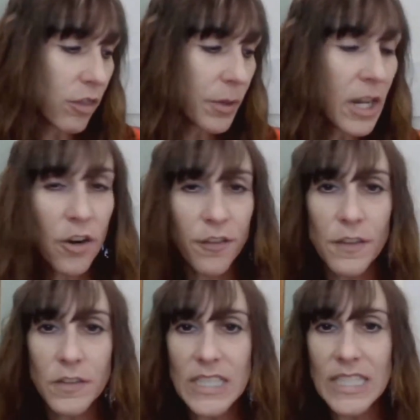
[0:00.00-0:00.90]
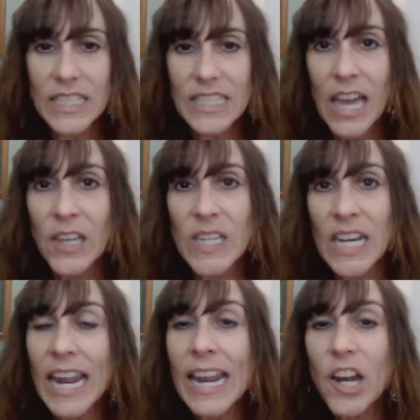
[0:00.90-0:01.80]

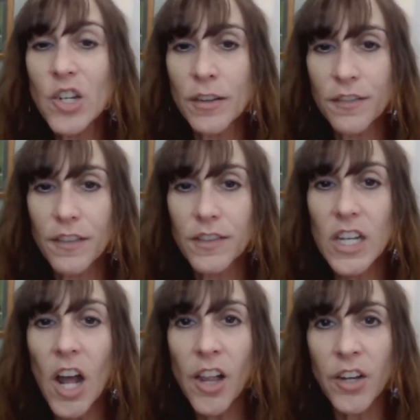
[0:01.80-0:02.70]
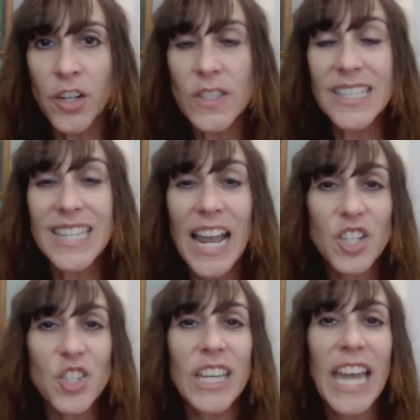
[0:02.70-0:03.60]
$356,850 is
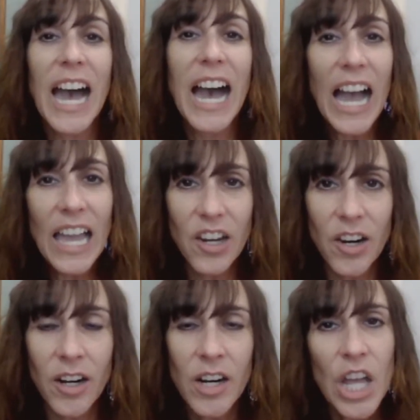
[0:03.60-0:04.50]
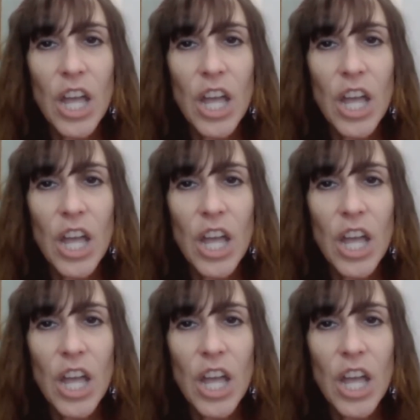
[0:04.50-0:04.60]
actually higher